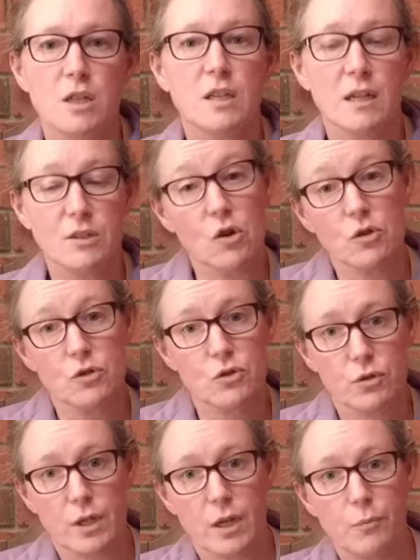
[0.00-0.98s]
does
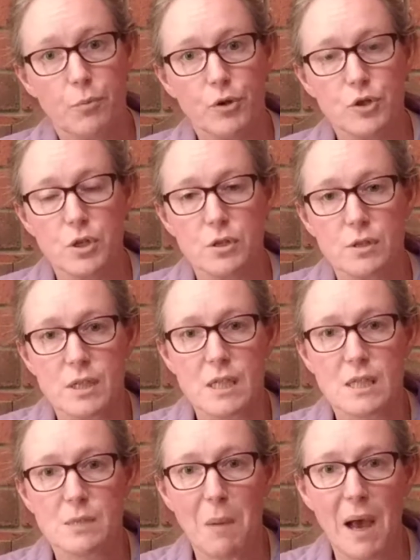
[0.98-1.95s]
Austria produce
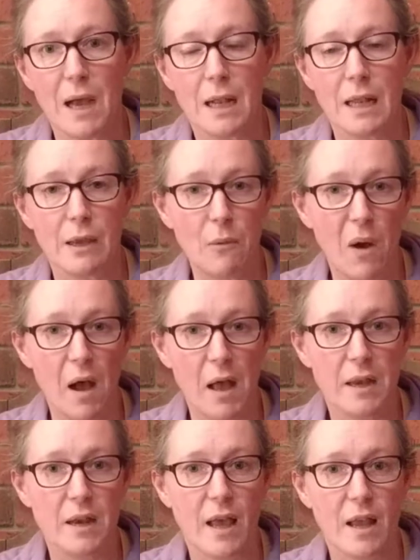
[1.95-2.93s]
sparkling
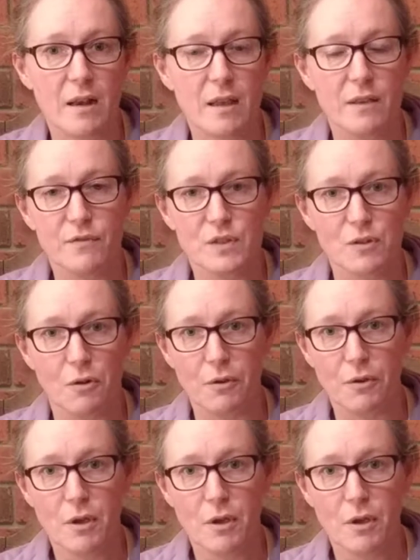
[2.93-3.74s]
wine, and if so,